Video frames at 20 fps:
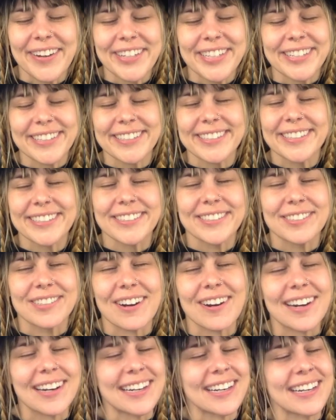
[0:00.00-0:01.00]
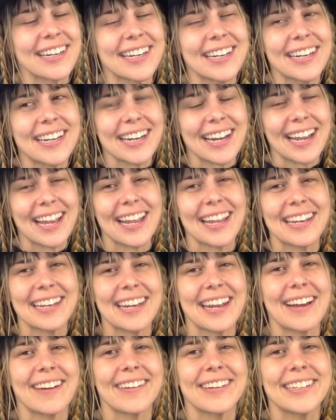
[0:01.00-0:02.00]
you're stronger, and
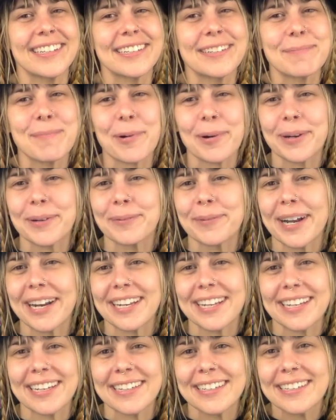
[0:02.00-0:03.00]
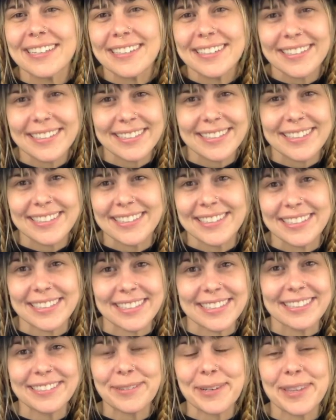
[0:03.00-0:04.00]
now you're more ready to
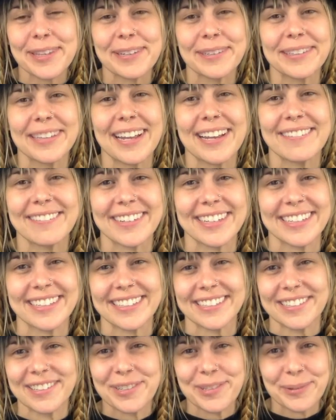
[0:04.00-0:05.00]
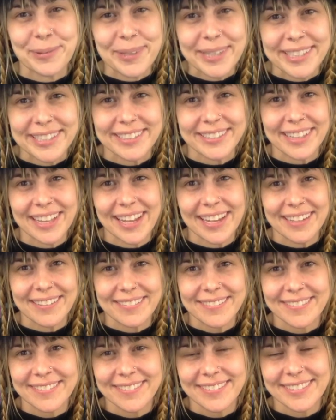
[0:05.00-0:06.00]
deal with your life and enjoy your
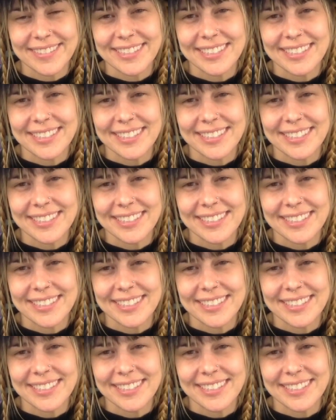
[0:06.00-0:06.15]
life.